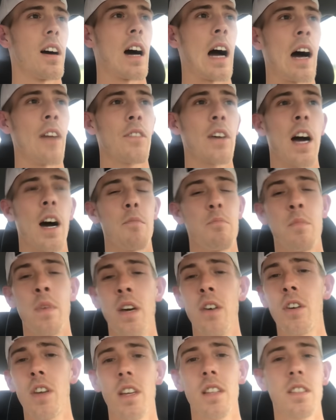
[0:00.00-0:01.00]
I've got
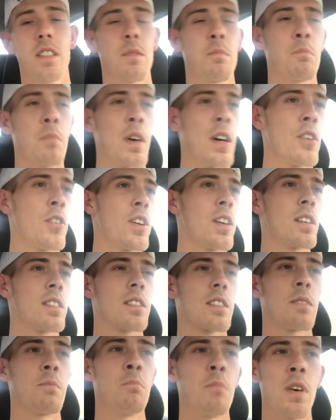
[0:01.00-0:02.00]
millions and
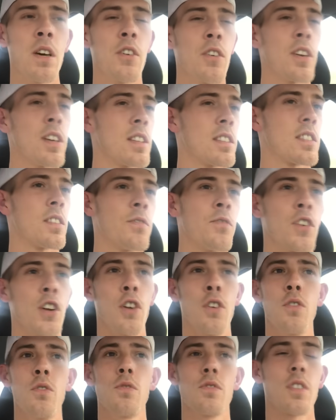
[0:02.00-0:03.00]
millions and millions of
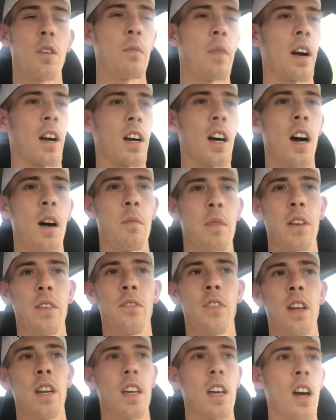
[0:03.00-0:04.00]
views on my comedy
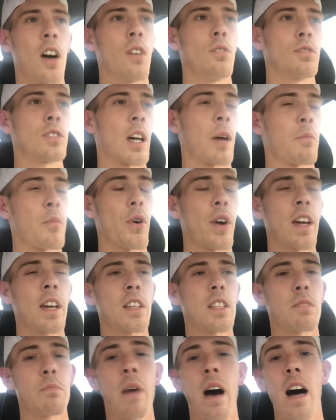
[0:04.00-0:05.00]
videos. I
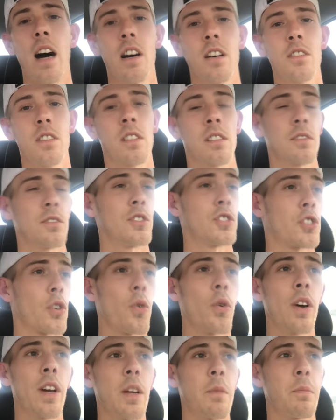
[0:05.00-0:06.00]
bring smiles and
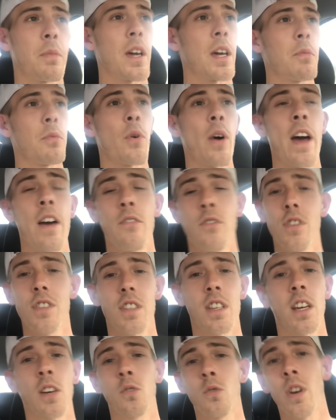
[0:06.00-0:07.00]
joy to people every
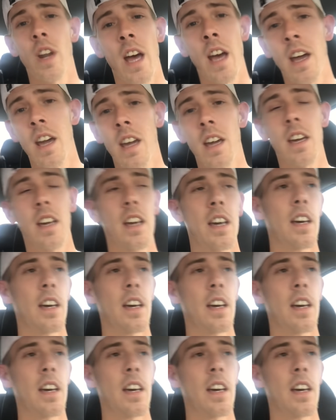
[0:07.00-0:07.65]
single day.